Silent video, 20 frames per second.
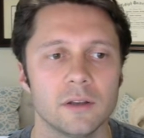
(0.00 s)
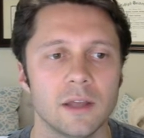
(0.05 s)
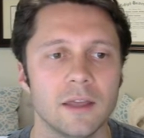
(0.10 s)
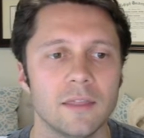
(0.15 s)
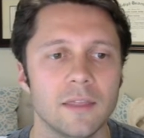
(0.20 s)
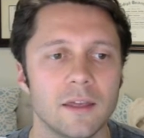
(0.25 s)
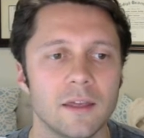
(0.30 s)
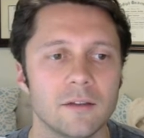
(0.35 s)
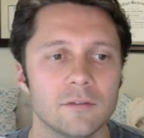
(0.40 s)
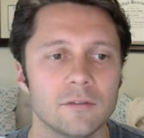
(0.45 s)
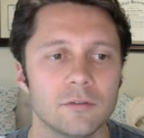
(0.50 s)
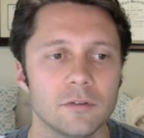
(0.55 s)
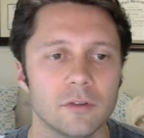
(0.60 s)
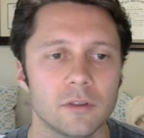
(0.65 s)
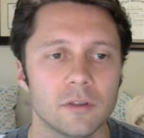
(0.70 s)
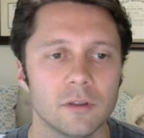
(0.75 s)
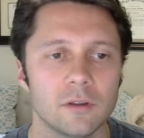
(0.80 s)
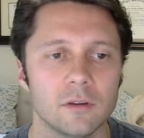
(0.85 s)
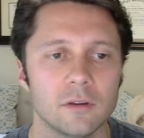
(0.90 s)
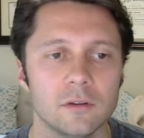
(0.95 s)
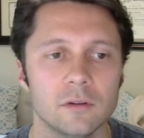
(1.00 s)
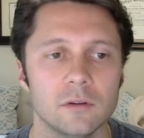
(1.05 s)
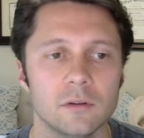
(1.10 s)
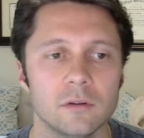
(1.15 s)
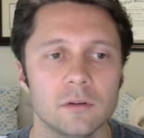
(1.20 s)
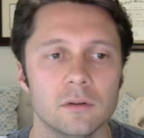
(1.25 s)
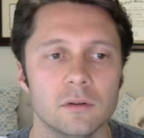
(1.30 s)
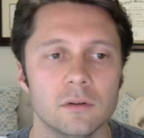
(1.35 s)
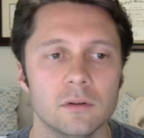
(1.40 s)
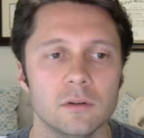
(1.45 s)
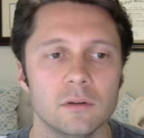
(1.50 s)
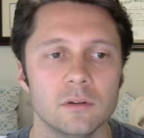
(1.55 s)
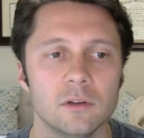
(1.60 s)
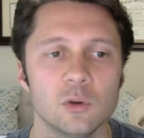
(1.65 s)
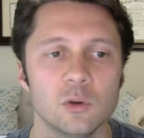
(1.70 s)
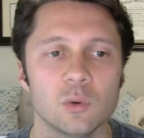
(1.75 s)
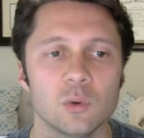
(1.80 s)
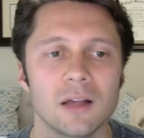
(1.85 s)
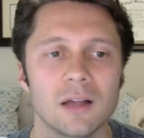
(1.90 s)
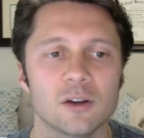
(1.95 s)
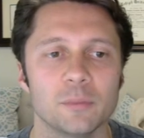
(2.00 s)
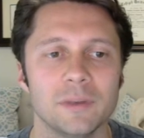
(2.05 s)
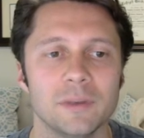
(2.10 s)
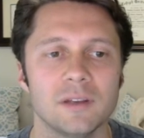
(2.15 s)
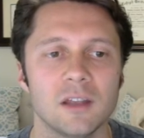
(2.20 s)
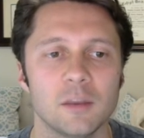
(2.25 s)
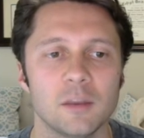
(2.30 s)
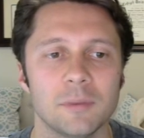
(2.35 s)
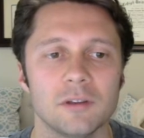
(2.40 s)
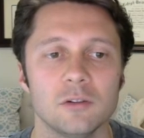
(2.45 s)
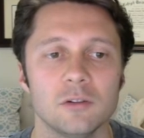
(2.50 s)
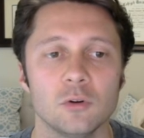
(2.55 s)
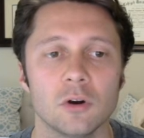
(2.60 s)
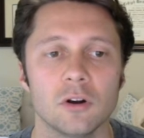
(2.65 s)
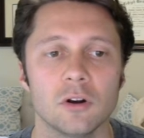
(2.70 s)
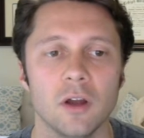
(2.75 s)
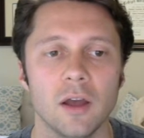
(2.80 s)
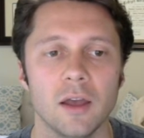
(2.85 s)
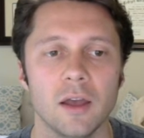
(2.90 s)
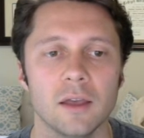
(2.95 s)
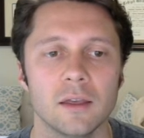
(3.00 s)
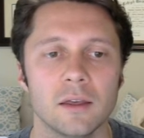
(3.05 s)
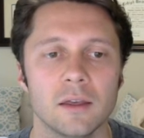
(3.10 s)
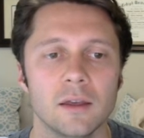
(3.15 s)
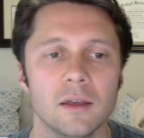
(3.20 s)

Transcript: And then for the SQLAlchemy database URI,